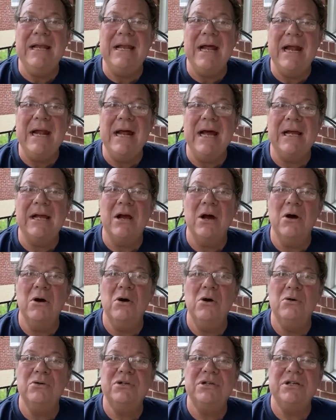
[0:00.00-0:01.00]
then I
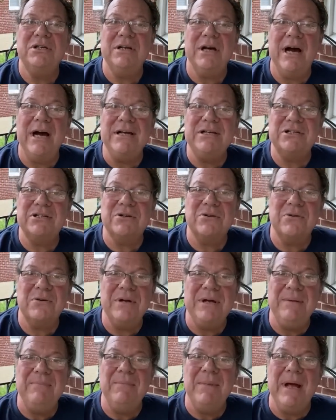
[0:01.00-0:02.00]
go to the ice
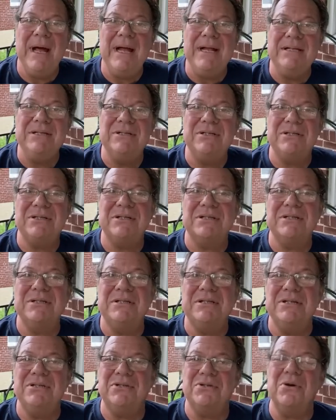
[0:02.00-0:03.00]
cream and
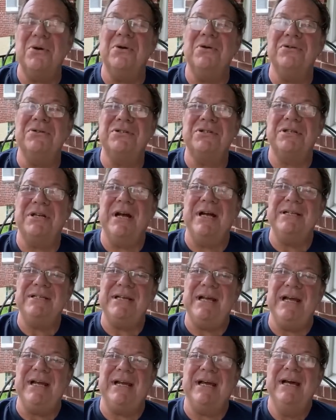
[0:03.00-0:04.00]
desserts, and I
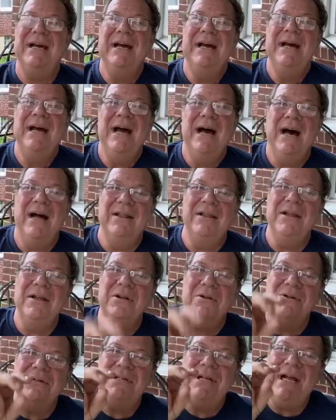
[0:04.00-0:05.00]
take a
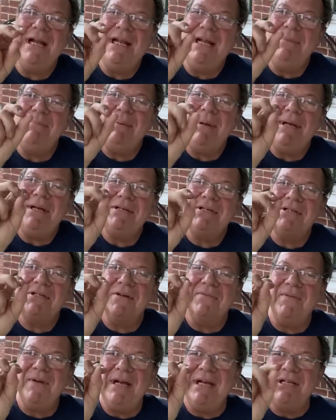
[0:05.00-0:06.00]
little teeny piece
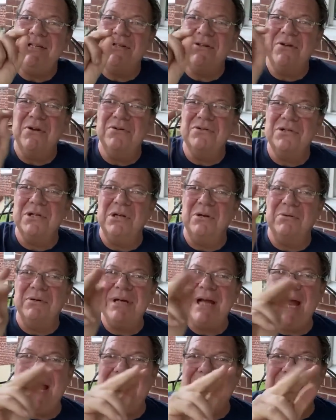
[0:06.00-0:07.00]
of each of those little
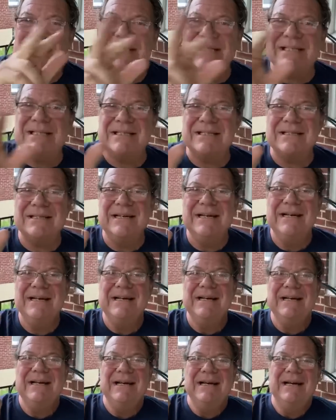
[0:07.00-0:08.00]

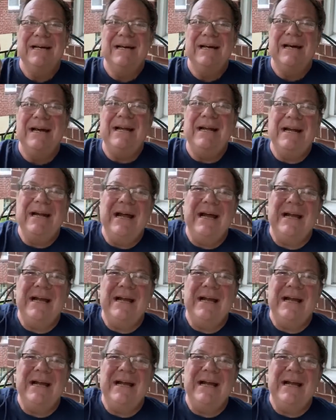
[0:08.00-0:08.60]
cakes, and then I